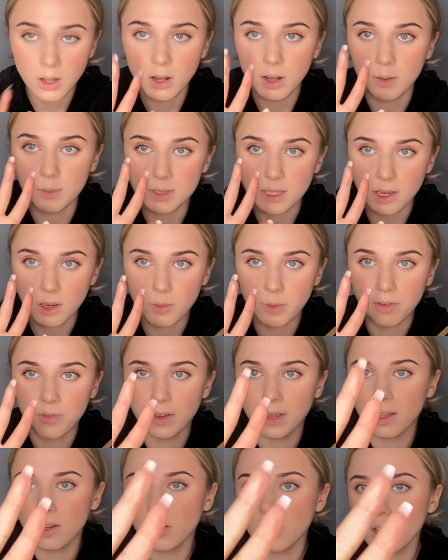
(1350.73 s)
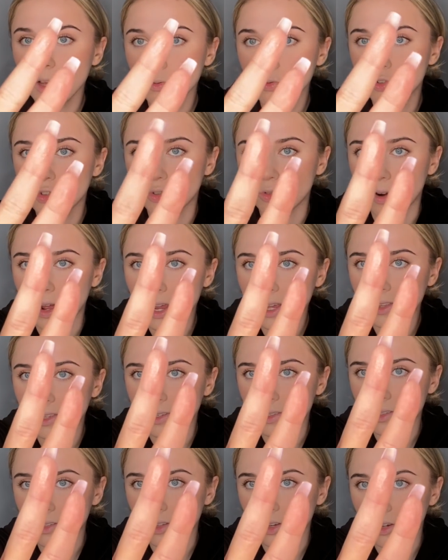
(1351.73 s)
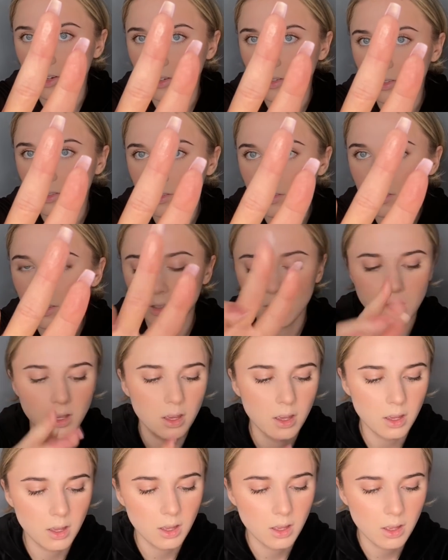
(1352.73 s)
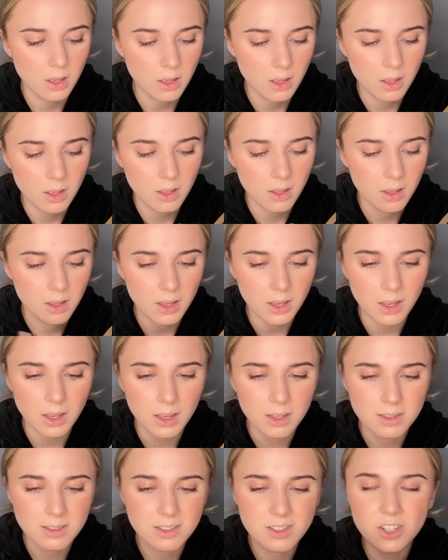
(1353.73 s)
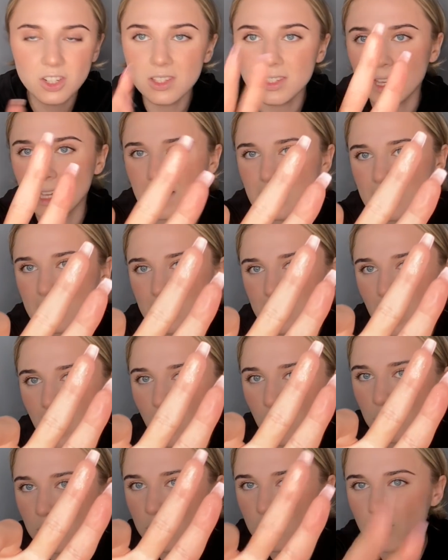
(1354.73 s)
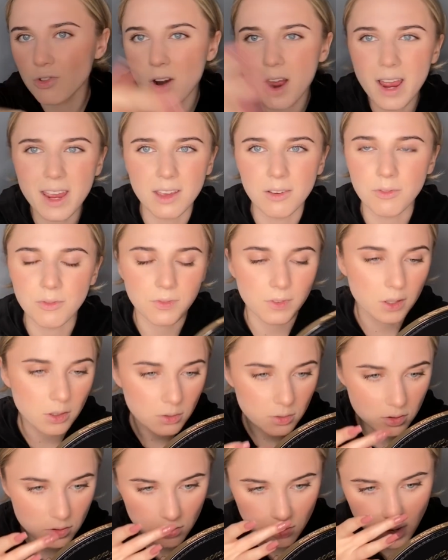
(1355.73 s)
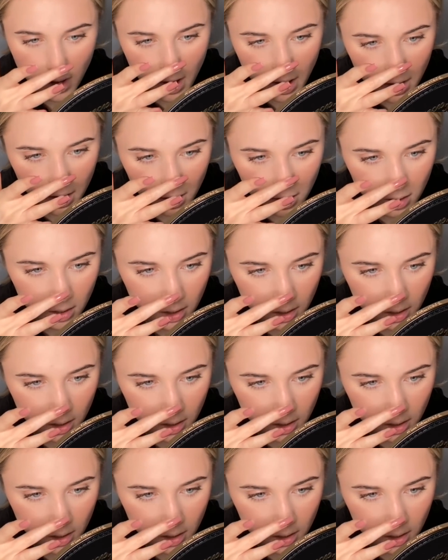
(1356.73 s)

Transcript: Let me take out my finger. Look how dry this looks. It's just, it sounds dry, it feels dry.